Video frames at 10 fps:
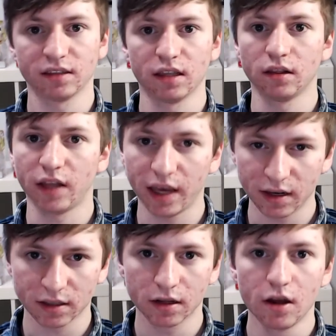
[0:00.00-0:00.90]
is the
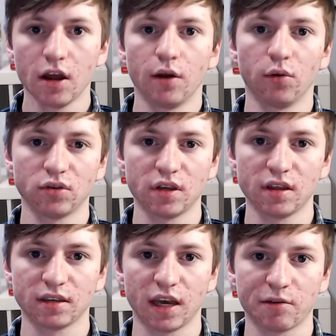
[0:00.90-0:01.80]
latest we'll see
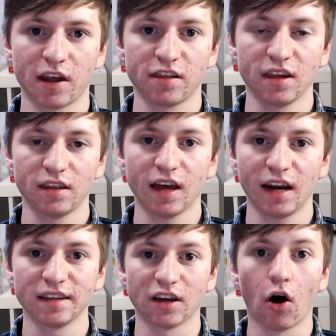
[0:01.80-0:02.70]
this game, and I think that
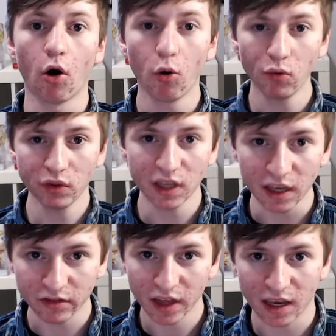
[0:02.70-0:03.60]
is
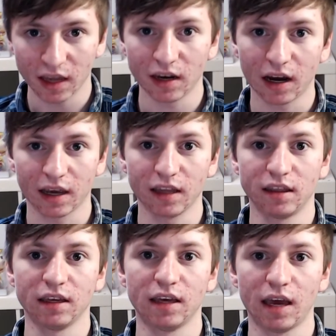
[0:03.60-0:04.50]
only if they cannot get
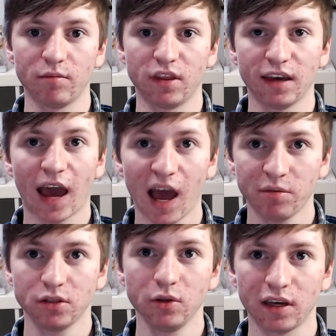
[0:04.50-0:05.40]
the game, they
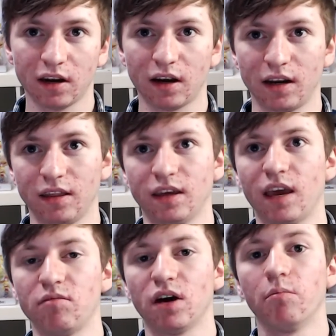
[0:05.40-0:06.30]
absolutely cannot get the
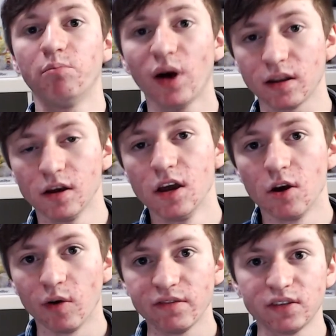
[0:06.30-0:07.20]
game done. But
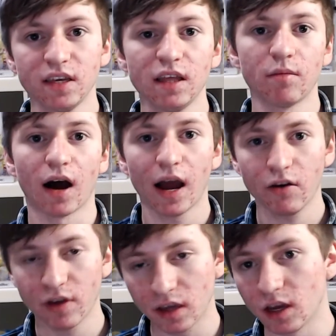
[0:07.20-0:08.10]
we've seen them
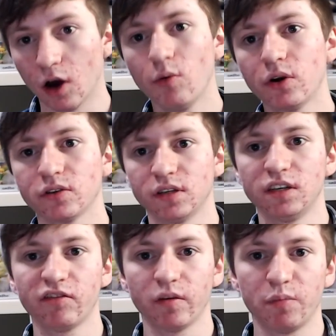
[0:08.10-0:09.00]
hiring coders and
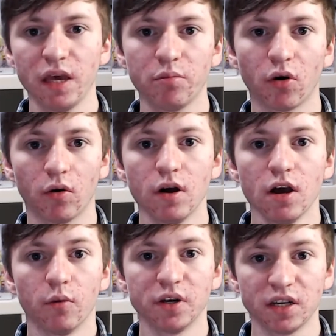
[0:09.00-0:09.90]
different people,
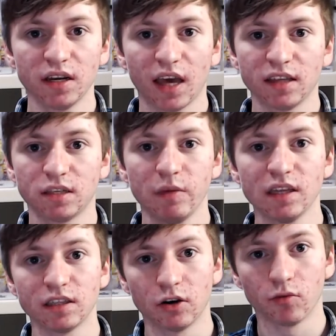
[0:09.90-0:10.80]
which indicates to me
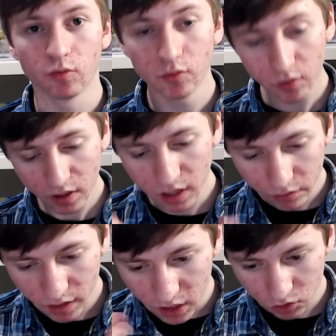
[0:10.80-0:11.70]
that they're really,
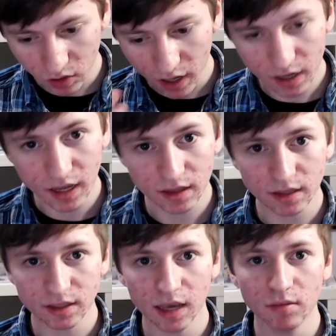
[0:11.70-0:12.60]
really trying to get
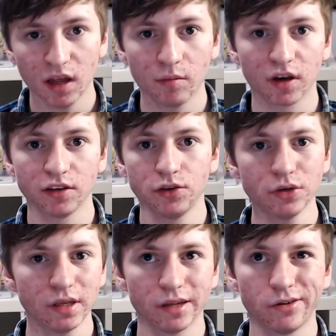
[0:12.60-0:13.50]
this game done, because
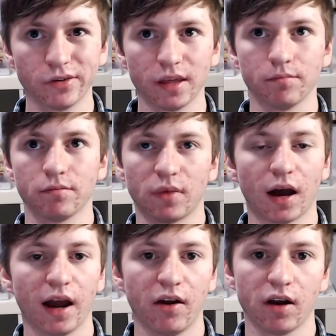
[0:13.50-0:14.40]
usually they don't really
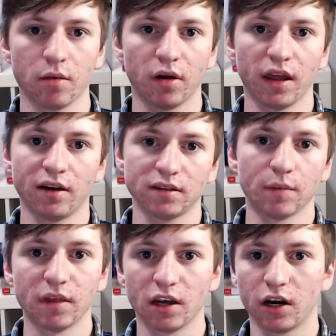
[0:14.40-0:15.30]
hire anybody else. I
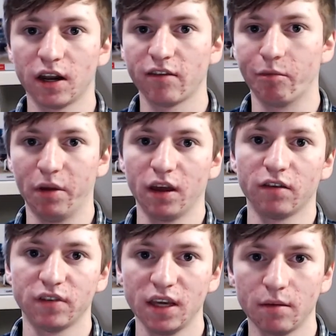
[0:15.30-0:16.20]
mean, they already have a big
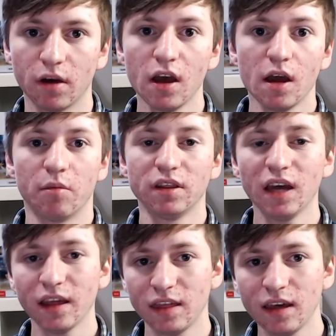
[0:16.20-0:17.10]
enough team, but
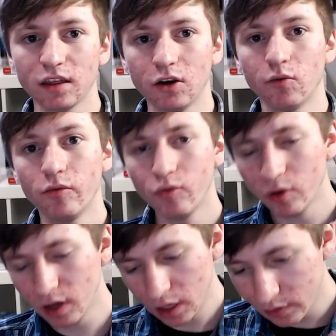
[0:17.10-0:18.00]
they, I think they're
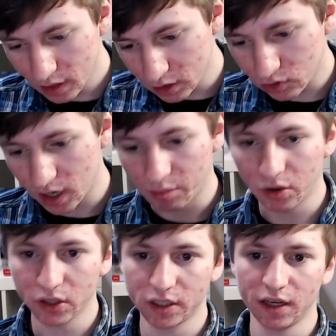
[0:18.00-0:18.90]
really, really trying to
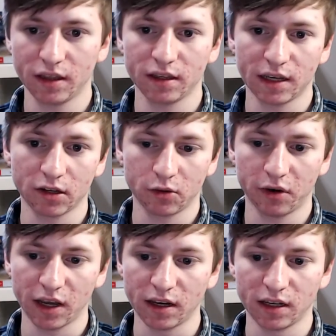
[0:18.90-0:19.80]
push to get this out
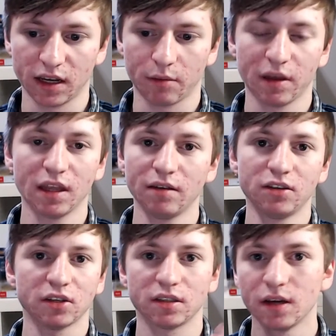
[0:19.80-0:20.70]
twenty eighteen. I mean, they've
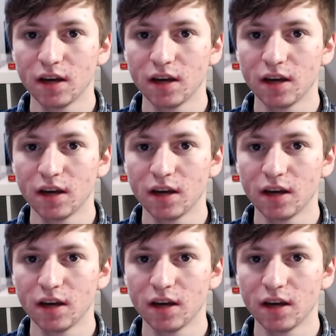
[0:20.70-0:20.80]
just,